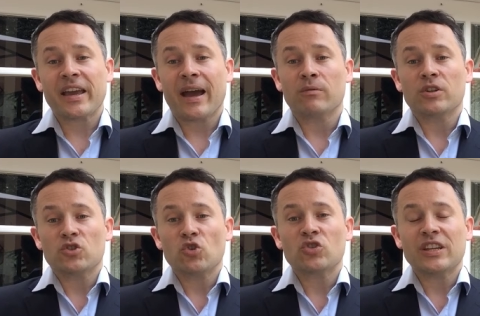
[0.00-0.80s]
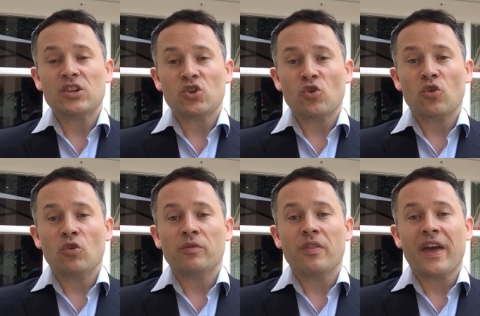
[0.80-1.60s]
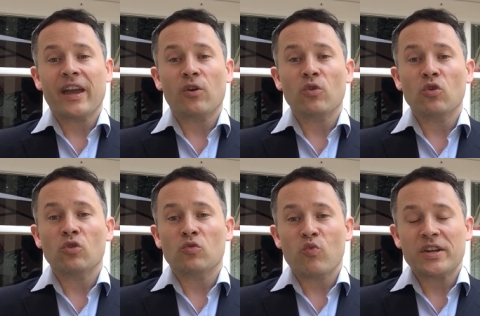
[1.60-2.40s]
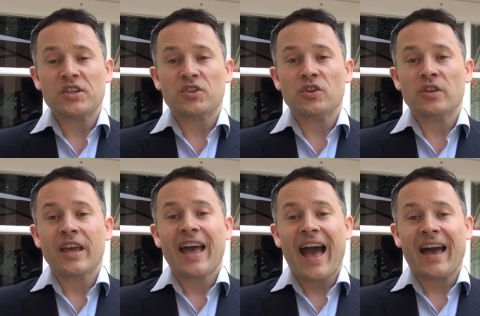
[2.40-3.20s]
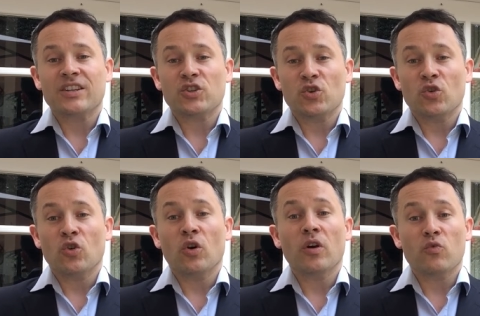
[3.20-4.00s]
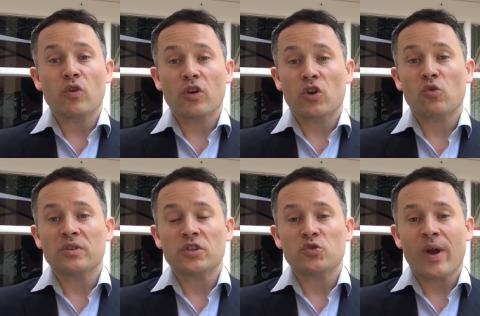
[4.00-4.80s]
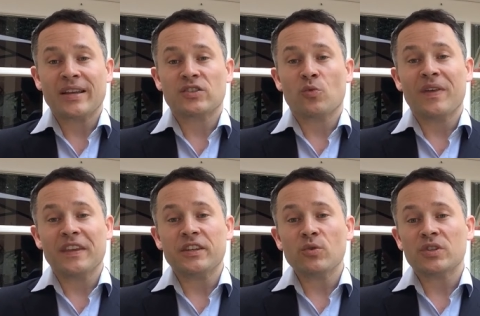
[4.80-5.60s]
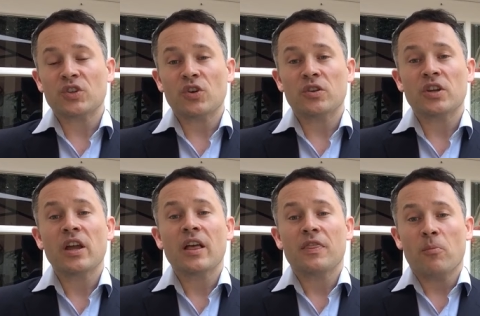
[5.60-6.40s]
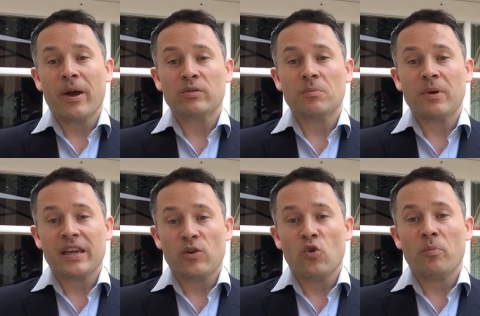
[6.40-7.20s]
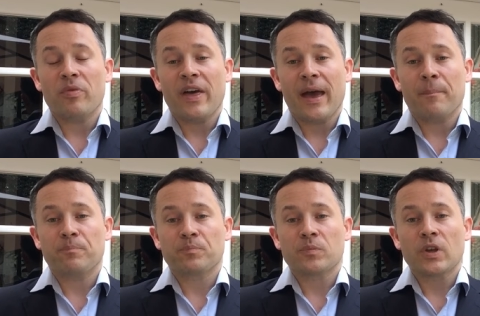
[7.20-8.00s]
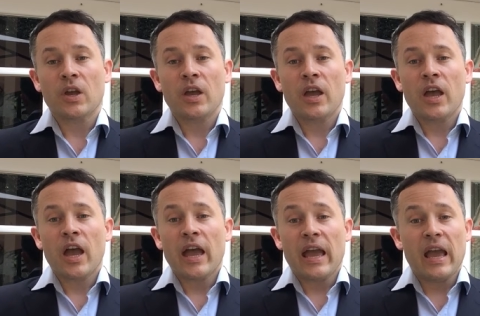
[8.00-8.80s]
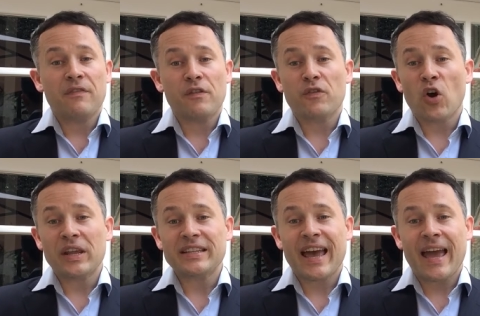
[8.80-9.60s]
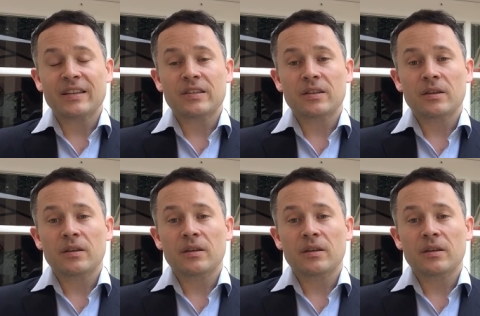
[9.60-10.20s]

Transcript: account, just ensure that they are all registered at your current address. So when they do a search, they'll be able to pick you up there. If you've got any debts,